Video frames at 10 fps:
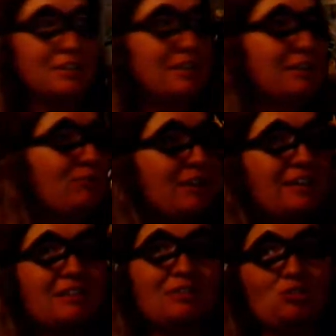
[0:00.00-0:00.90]
Right,
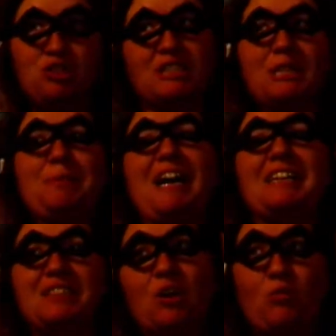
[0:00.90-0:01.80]
you just took a bat
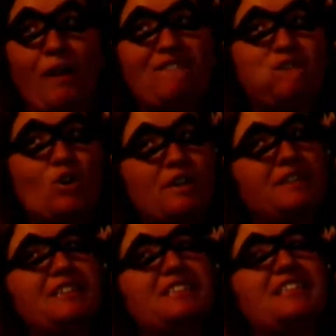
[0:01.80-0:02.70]
right in front of
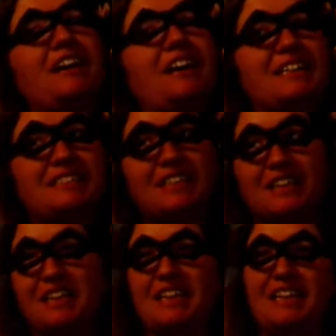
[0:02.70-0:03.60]
these guys,
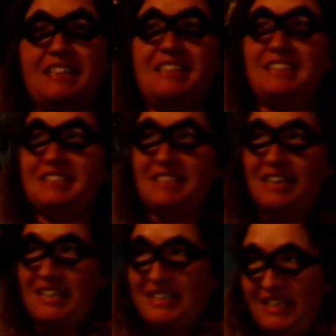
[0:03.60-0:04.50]
and he's
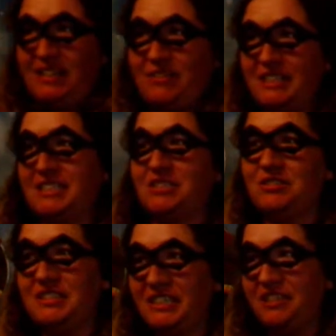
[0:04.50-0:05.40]
not caring. He still
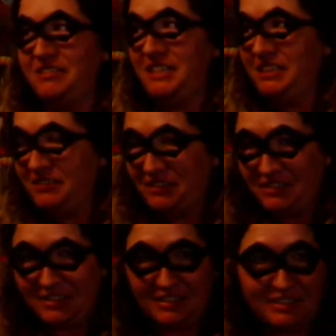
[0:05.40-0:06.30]
doesn't care here.
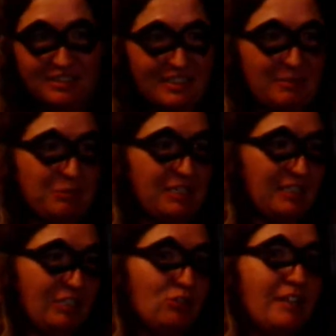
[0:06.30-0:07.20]
I mean, they
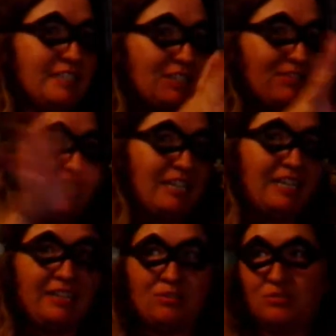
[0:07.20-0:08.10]
did different
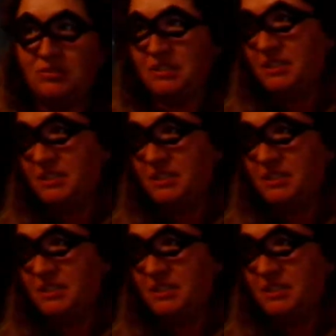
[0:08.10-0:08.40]
angles.